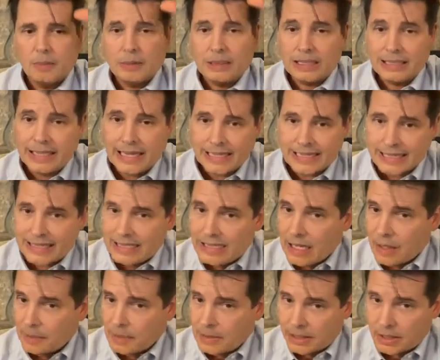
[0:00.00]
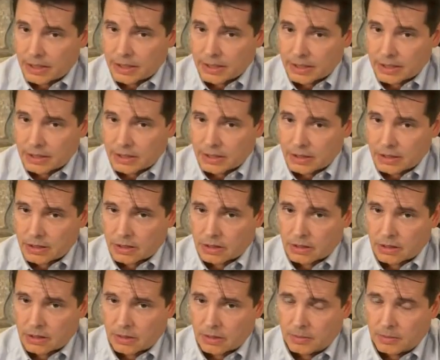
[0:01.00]
Less numbness
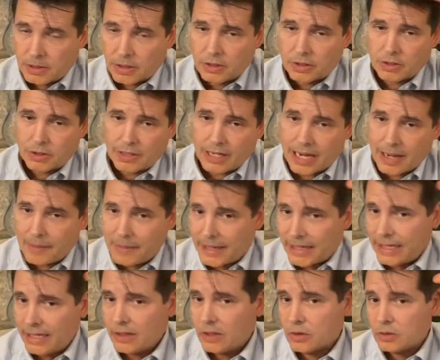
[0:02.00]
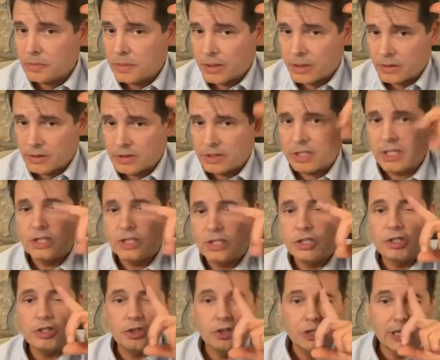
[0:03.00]
because you're not making those bigger
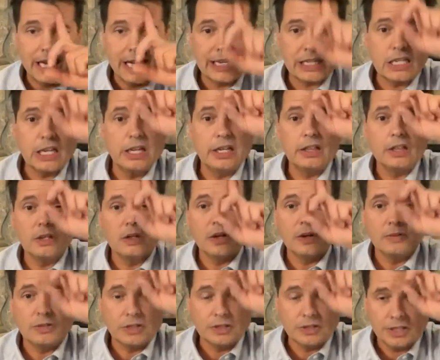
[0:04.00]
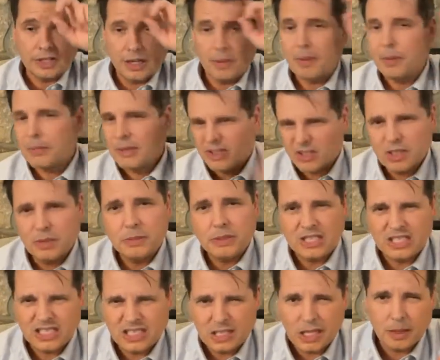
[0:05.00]
incisions. You're not cutting the nerves as they come up. There's going to be
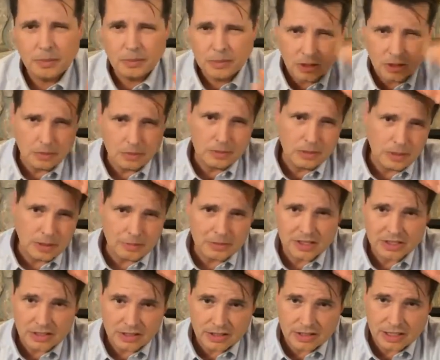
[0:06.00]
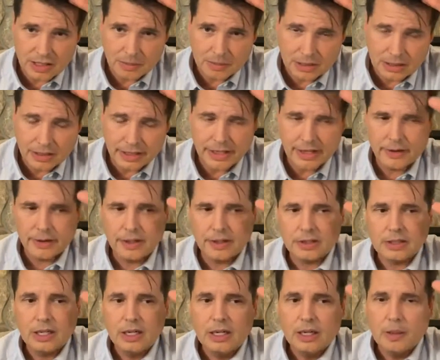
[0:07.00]
some numbness in some little
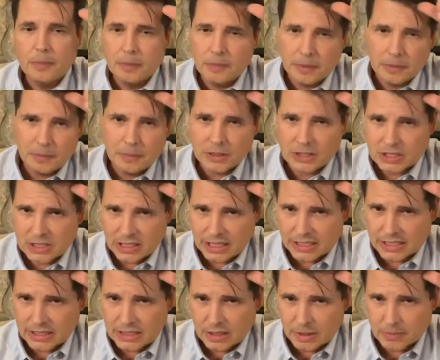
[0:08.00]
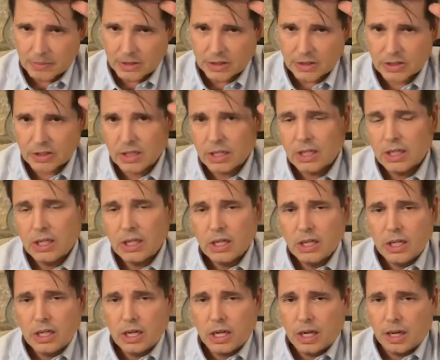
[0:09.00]
areas, but much less numbness.
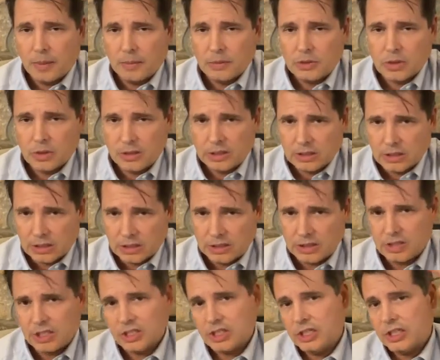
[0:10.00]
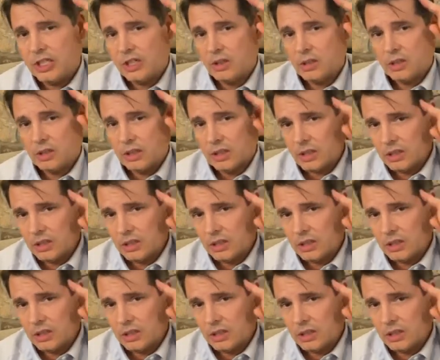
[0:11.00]
So there's a little incision here,